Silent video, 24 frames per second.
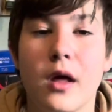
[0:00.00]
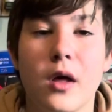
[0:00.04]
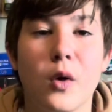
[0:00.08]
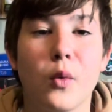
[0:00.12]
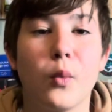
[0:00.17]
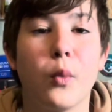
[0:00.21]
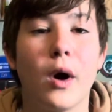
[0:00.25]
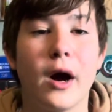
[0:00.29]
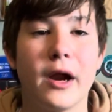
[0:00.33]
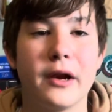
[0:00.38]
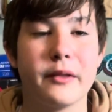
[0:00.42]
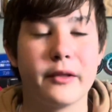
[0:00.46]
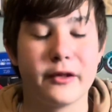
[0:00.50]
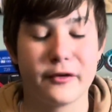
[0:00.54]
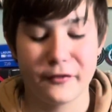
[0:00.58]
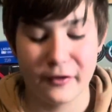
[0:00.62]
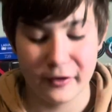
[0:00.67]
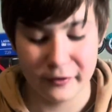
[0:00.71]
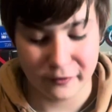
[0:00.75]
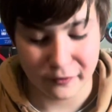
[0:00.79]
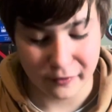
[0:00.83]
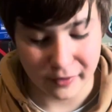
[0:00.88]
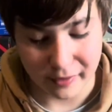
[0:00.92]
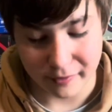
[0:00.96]
why do you like
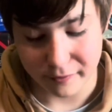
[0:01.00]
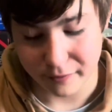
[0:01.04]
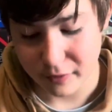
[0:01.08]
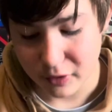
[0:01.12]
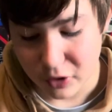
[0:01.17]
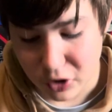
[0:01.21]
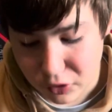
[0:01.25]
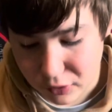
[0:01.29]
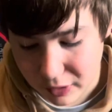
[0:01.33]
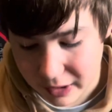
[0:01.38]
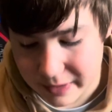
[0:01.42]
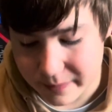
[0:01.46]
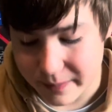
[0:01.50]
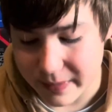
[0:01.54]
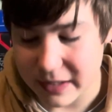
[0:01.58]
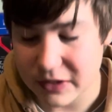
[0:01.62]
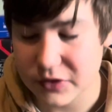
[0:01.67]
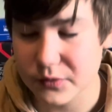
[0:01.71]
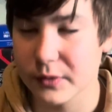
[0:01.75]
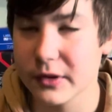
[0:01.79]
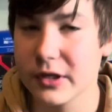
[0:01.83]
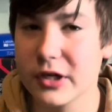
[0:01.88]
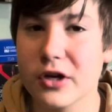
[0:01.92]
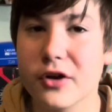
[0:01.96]
5:5? Crankbaits.
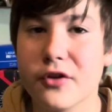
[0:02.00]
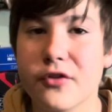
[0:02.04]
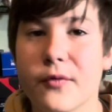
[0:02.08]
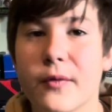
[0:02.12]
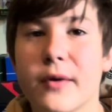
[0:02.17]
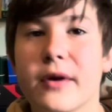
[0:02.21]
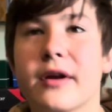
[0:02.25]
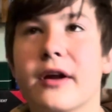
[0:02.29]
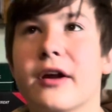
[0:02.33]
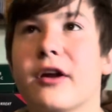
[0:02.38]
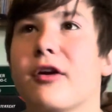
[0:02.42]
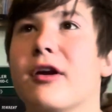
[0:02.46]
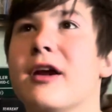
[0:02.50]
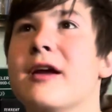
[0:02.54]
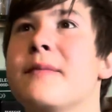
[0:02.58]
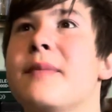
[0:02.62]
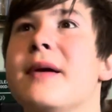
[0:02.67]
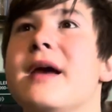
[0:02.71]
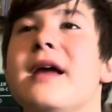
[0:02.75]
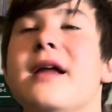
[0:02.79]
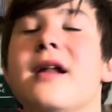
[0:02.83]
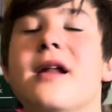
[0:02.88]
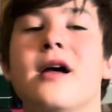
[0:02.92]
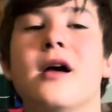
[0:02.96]
When you're throwing a
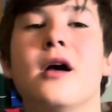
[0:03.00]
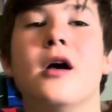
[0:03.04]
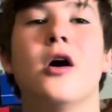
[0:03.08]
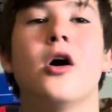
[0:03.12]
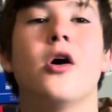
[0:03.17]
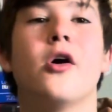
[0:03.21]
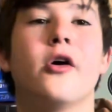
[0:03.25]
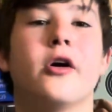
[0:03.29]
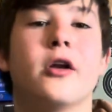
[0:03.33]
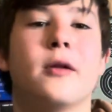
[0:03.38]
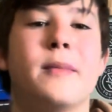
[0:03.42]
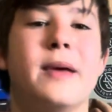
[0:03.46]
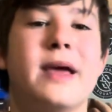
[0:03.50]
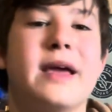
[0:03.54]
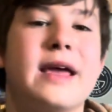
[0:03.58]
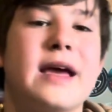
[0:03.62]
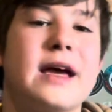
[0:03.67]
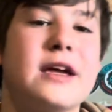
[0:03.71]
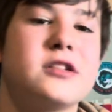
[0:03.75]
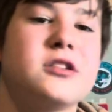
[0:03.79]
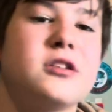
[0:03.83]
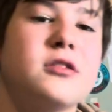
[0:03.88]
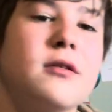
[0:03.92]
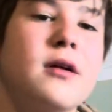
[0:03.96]
crankbait on a bait
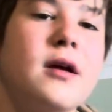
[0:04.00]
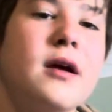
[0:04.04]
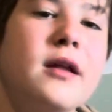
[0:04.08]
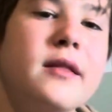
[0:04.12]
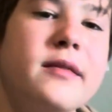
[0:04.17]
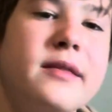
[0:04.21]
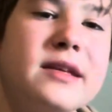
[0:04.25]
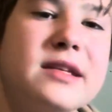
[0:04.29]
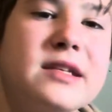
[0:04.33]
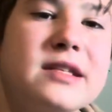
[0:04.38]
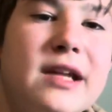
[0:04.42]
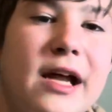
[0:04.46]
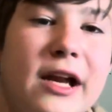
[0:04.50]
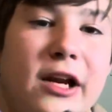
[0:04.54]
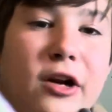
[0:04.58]
casting rod, this is not a